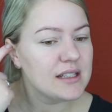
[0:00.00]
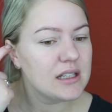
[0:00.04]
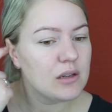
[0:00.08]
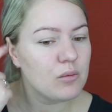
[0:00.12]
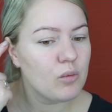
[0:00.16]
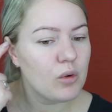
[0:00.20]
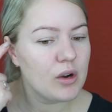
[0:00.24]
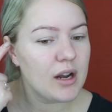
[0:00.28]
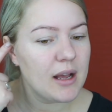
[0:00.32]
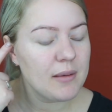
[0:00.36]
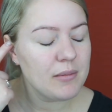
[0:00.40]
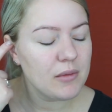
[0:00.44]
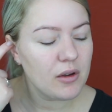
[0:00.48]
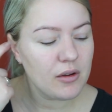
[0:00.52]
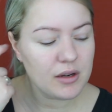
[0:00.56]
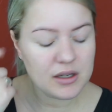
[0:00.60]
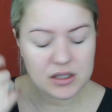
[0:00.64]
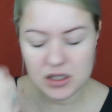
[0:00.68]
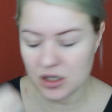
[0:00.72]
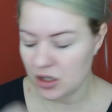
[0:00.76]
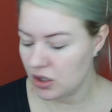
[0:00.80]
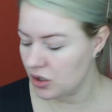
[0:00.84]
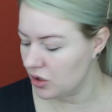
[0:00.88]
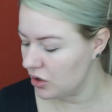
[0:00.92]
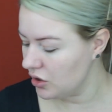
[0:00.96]
So what I'm going
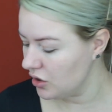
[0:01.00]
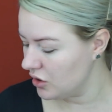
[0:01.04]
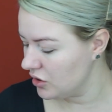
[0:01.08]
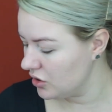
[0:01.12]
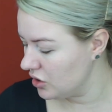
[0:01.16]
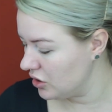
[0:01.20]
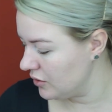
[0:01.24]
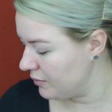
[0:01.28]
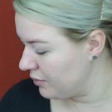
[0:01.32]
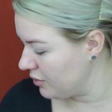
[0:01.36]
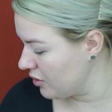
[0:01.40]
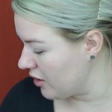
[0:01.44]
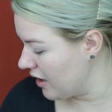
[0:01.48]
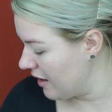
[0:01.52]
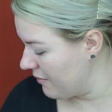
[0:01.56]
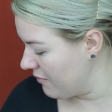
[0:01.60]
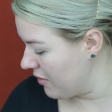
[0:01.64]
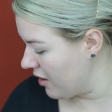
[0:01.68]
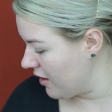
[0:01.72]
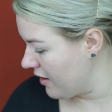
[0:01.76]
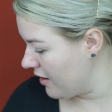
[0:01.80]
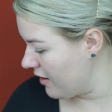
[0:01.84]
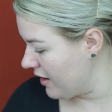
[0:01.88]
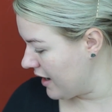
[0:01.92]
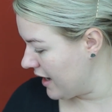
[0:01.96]
to use to prime
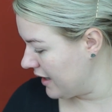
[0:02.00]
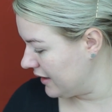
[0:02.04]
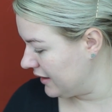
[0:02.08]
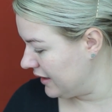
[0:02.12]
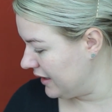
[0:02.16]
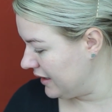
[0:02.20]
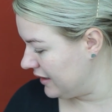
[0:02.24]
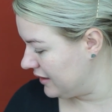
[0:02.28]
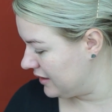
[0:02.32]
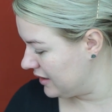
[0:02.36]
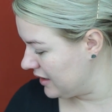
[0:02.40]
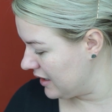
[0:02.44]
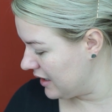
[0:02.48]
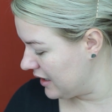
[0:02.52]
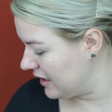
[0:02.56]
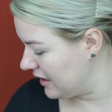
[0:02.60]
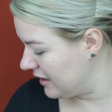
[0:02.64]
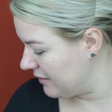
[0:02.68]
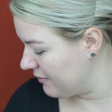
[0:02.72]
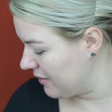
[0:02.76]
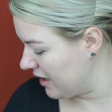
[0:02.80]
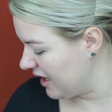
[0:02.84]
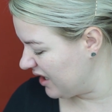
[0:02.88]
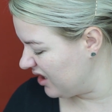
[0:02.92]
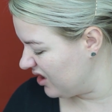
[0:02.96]
my eyelids,
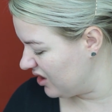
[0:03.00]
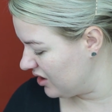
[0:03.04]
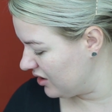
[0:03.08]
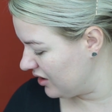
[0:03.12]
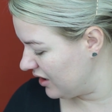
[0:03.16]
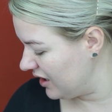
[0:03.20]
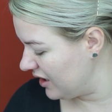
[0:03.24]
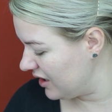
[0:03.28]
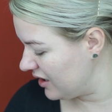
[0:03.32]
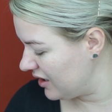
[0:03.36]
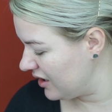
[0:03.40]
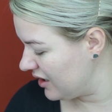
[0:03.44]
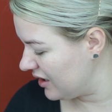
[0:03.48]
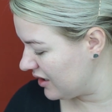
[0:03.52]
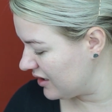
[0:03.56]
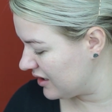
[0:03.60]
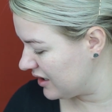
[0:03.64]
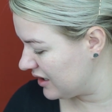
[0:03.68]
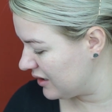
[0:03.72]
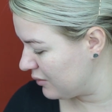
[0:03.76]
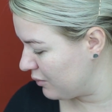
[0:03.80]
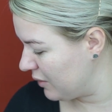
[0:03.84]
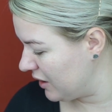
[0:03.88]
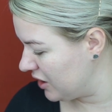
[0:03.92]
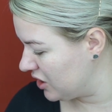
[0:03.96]
I usually
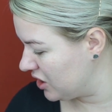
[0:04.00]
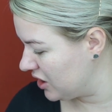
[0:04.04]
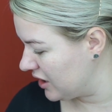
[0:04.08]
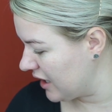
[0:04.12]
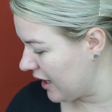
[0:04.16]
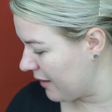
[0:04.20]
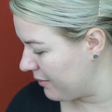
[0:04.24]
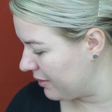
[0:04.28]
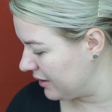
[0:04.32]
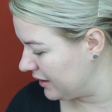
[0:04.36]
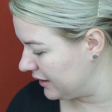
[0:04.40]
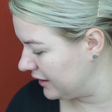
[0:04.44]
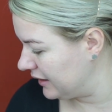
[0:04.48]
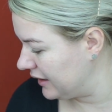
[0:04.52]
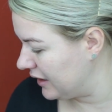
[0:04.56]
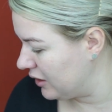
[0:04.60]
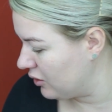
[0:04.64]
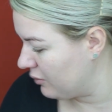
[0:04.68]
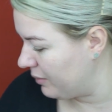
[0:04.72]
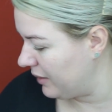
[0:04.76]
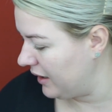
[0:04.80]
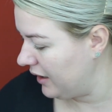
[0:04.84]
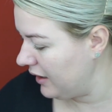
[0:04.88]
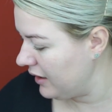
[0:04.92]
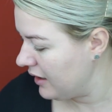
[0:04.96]
switch it up a
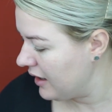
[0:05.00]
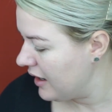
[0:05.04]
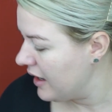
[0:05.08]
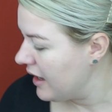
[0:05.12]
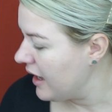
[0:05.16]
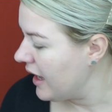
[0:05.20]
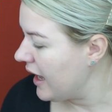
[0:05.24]
little bit,